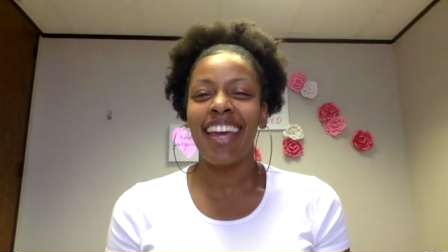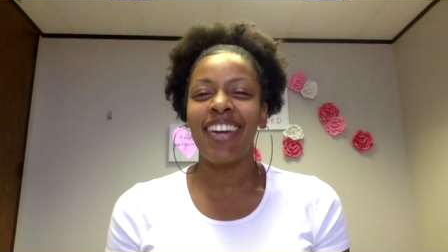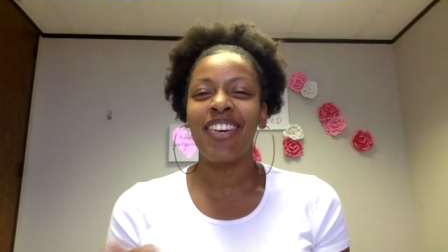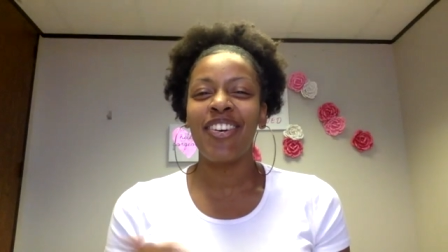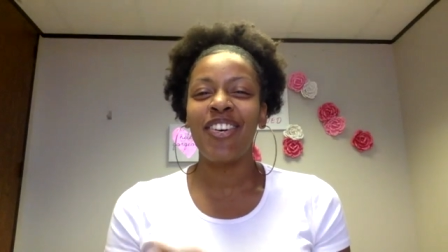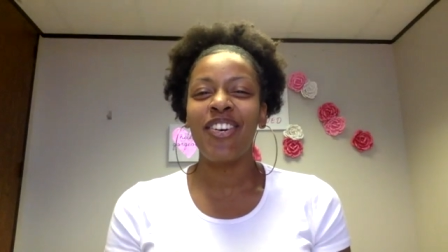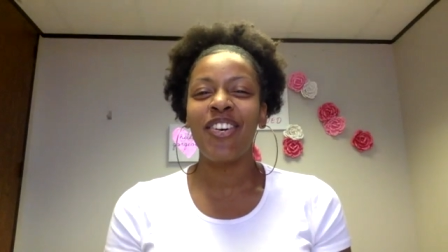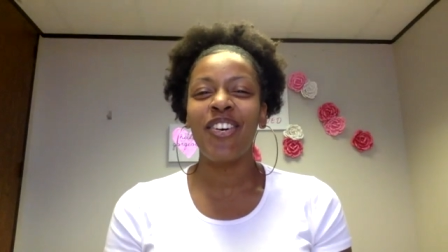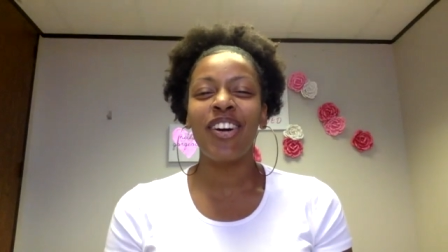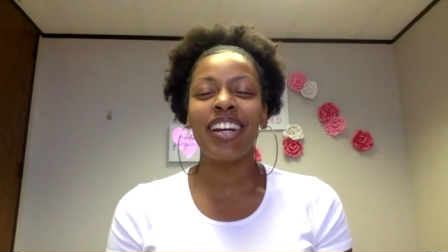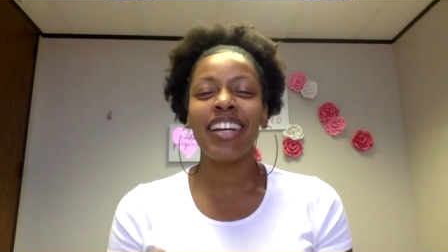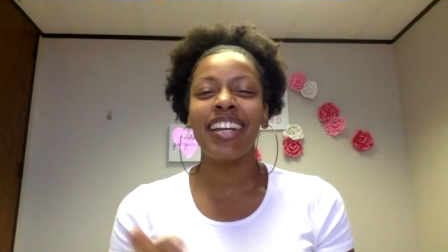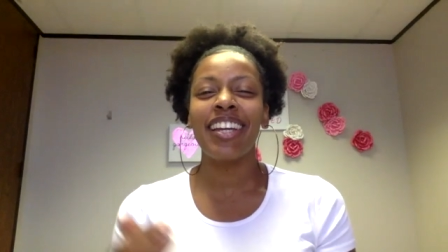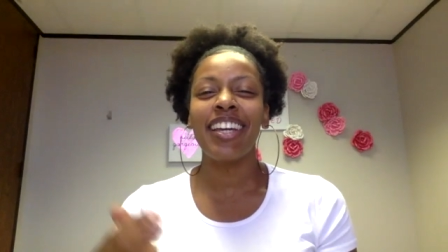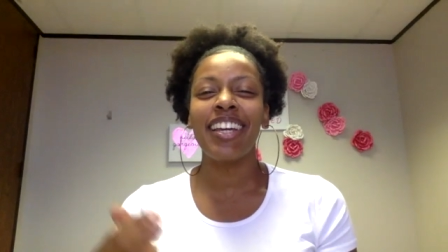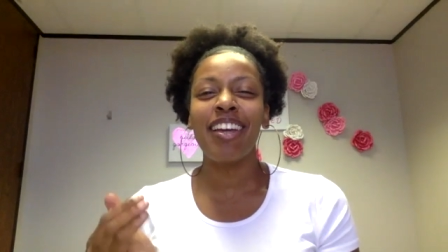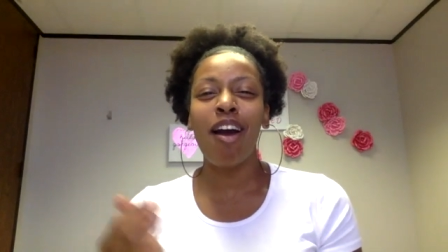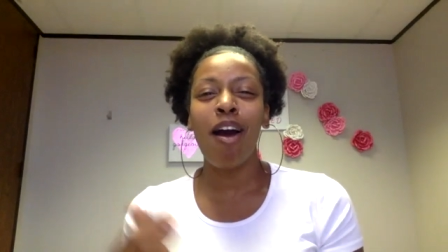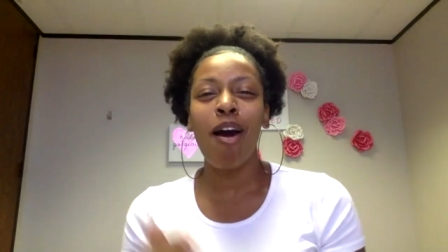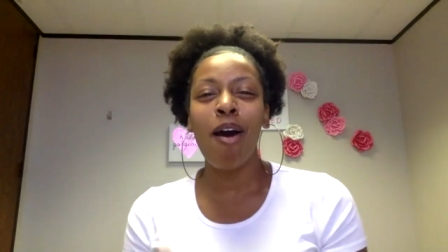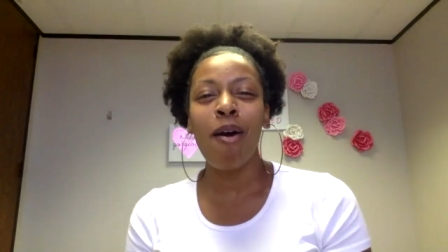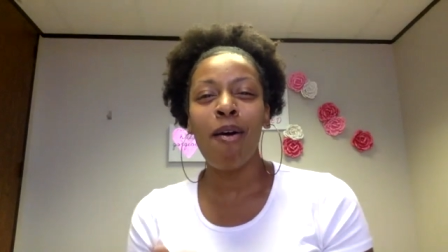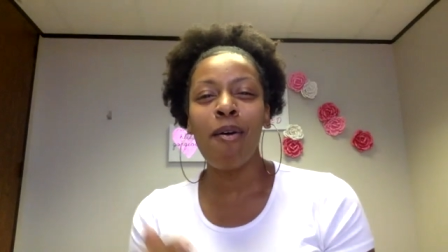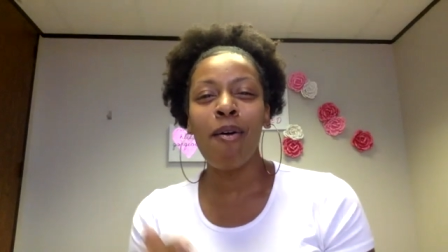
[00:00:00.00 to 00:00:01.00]
Courtney
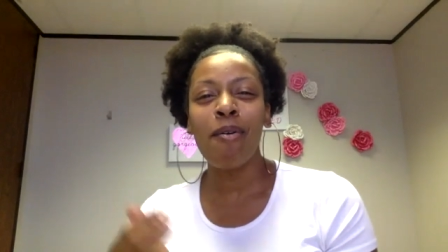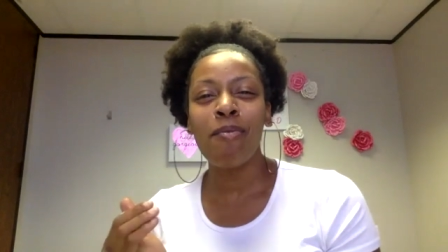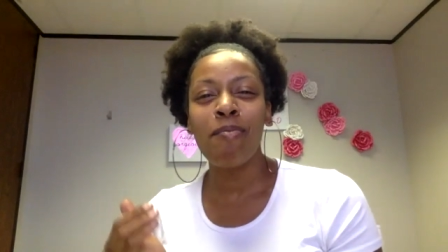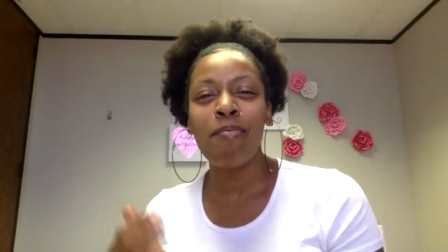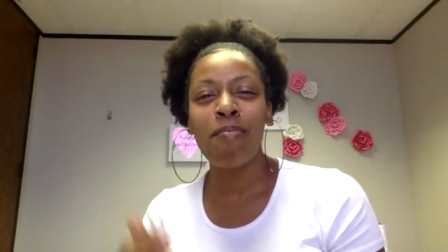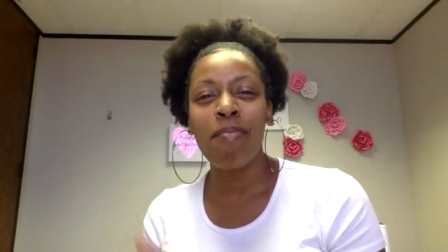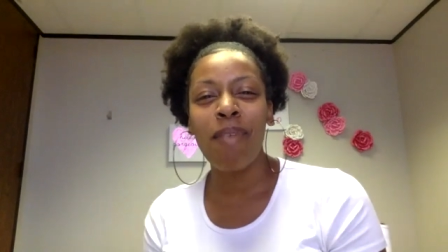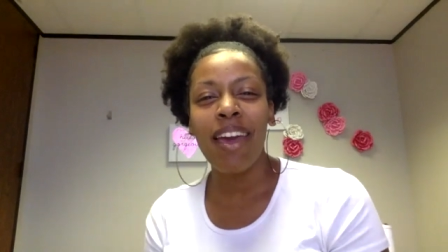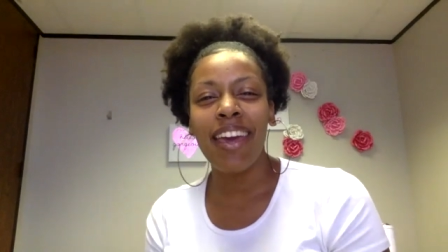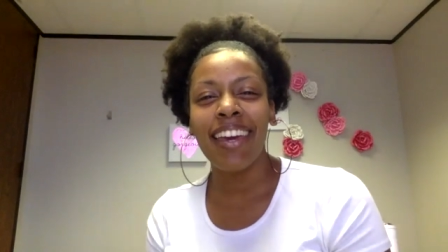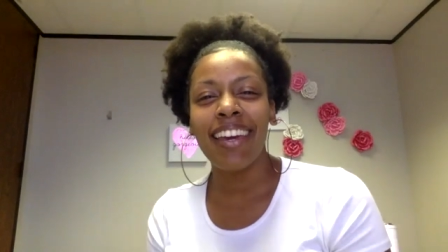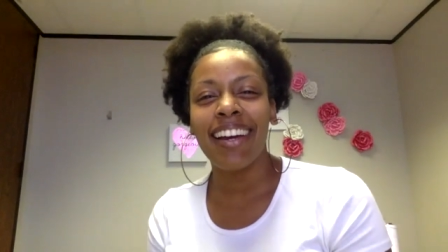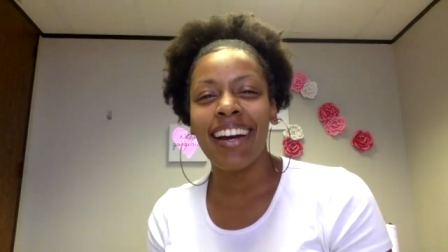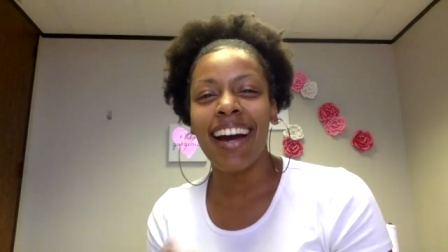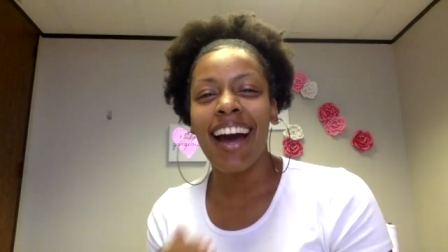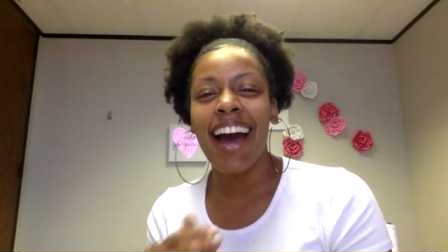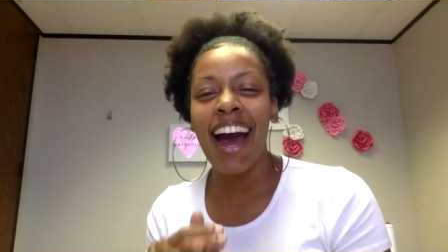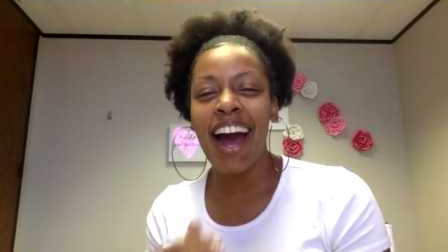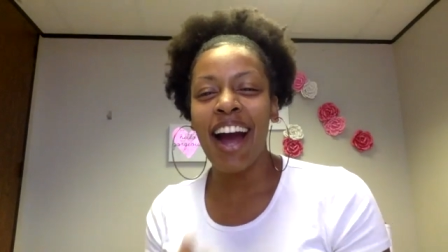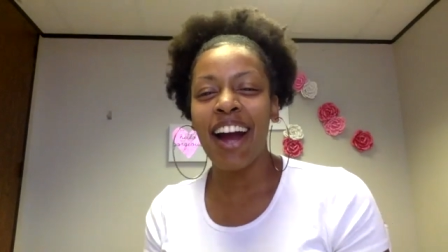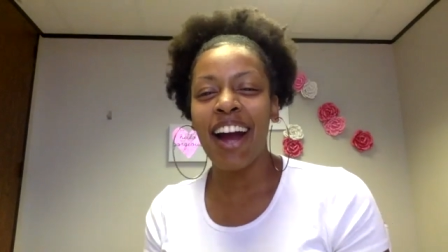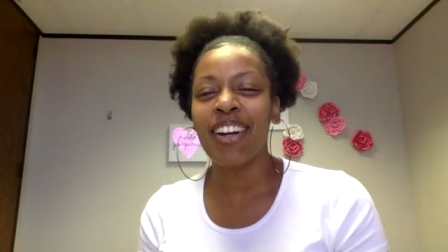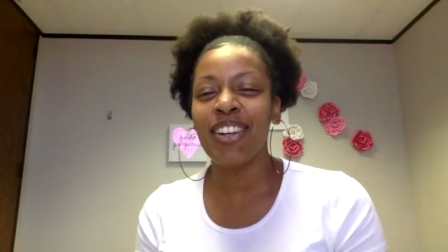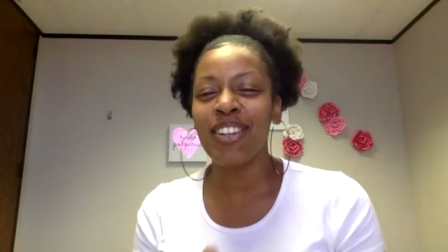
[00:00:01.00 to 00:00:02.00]
Omega.
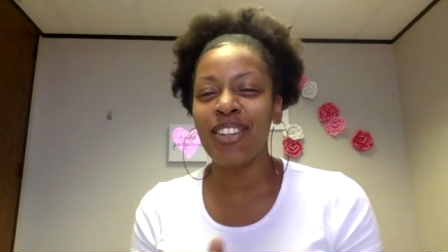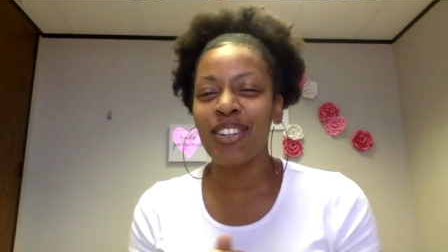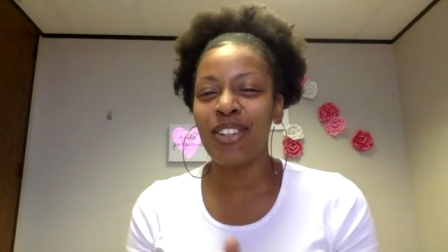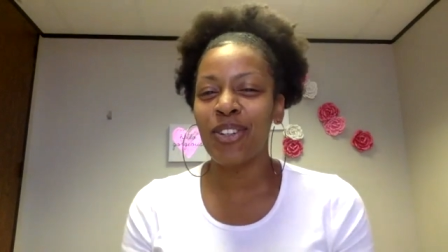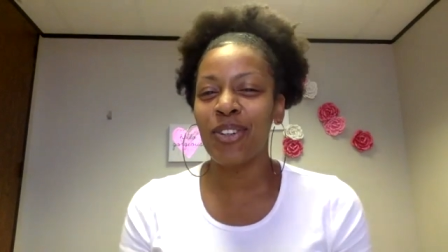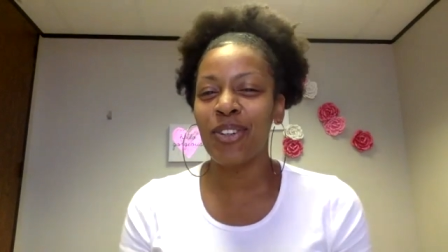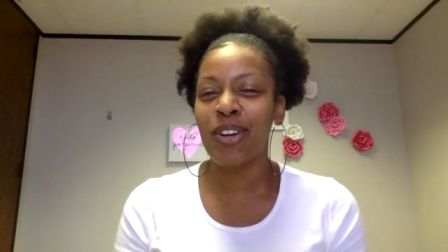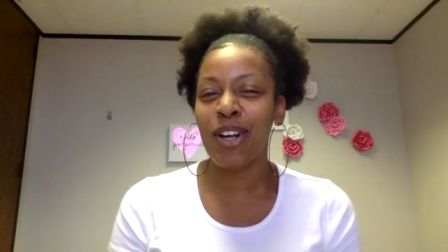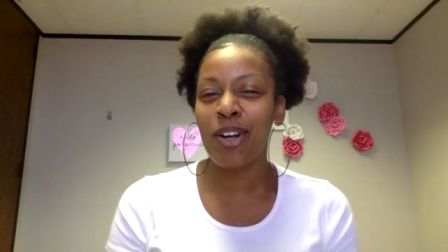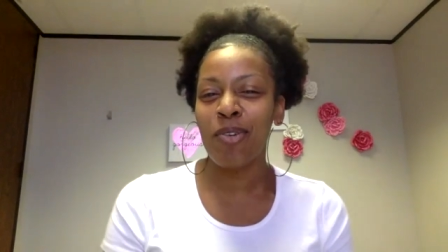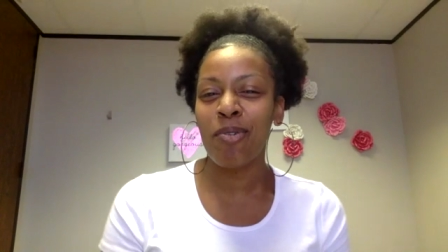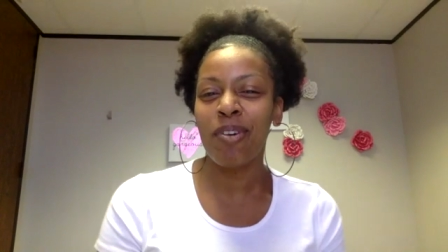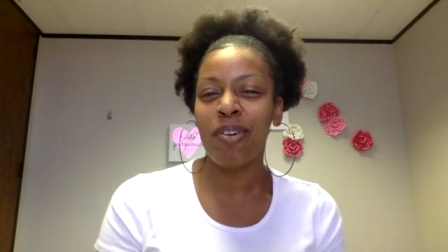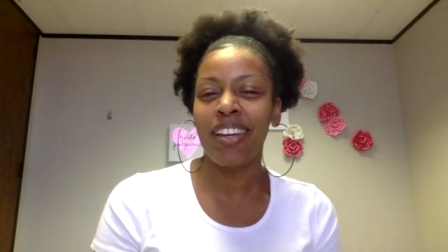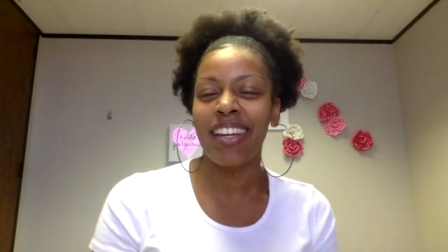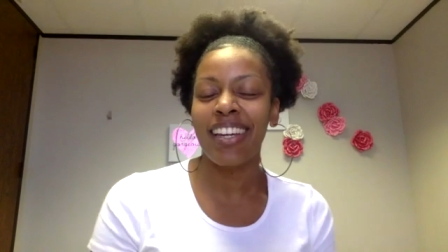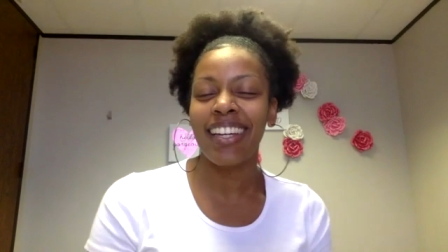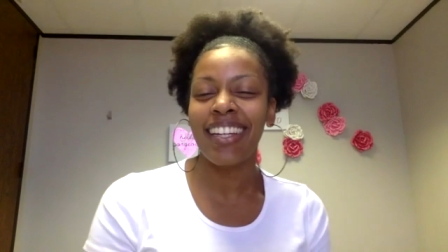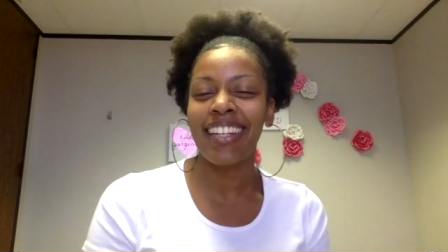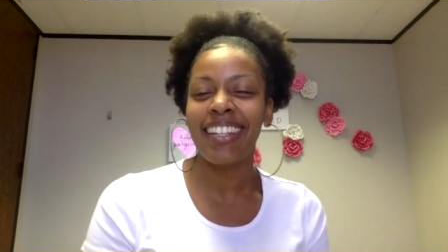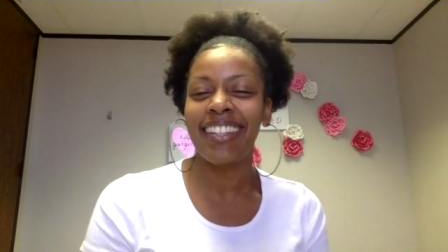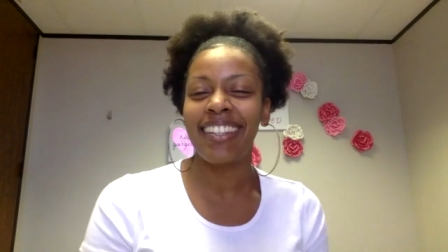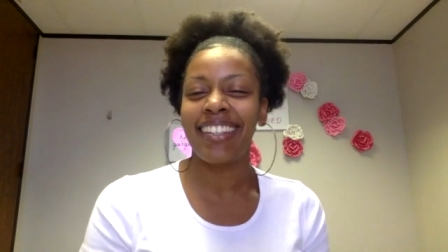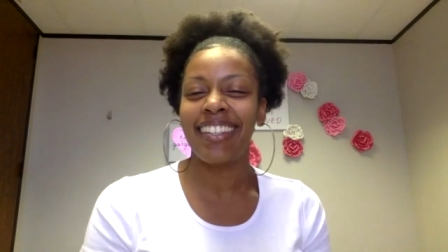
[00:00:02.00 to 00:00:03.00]
How are you doing,
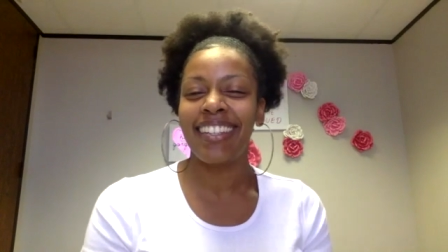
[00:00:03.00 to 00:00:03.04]
Queen?